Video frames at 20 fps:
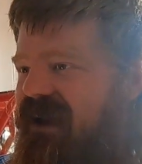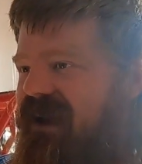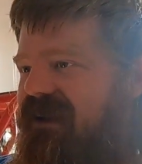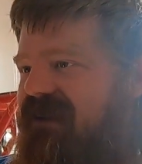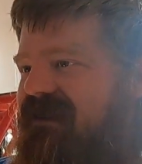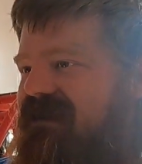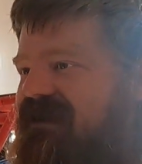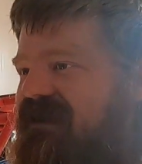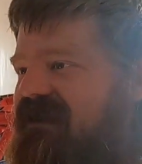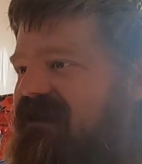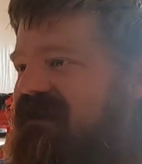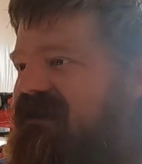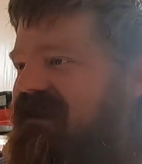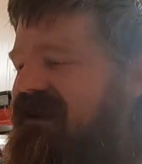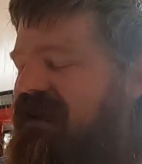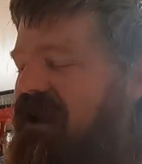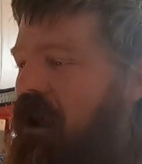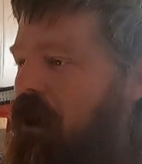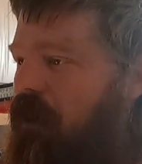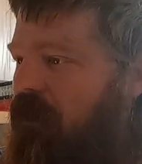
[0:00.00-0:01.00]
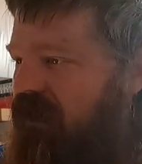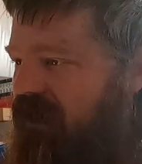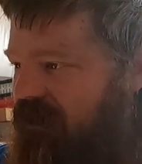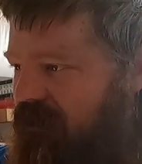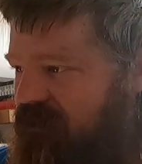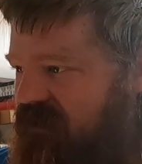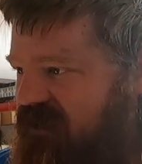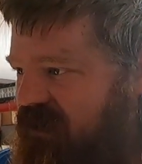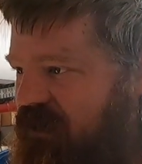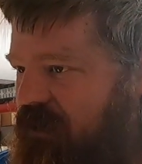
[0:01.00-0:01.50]
I'm not that guy.
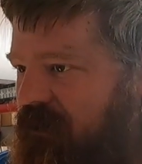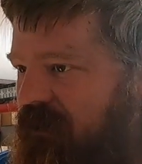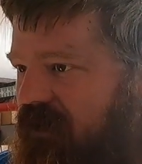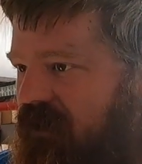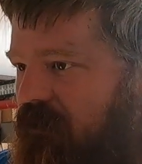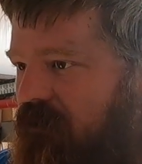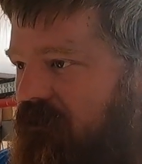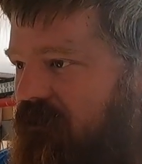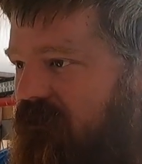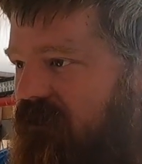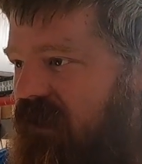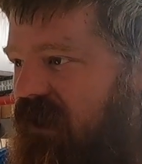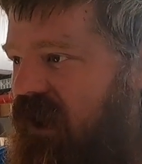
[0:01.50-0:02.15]
DOM tubing,